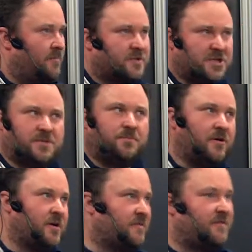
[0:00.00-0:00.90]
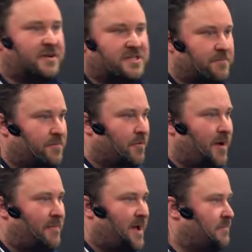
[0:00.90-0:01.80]
just deploying a very simple
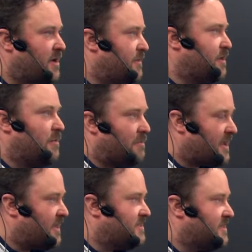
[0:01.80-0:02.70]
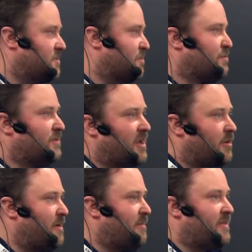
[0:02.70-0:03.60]
web app, nothing complicated, talk through a
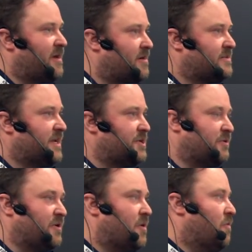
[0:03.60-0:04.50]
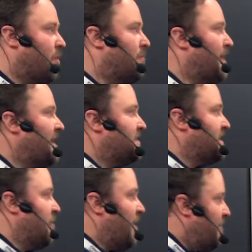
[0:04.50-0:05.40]
little bit about the architecture and what makes
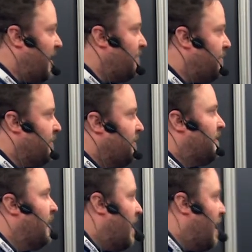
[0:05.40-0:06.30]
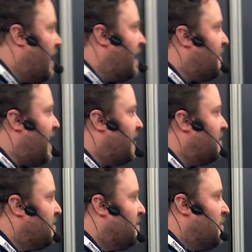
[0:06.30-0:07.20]
it a web app. And
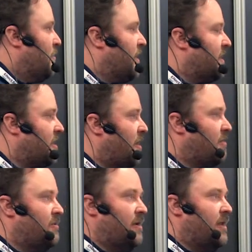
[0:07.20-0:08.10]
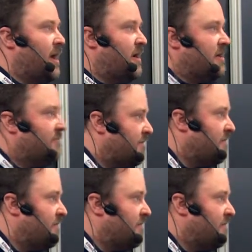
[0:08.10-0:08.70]
then we're going to go live,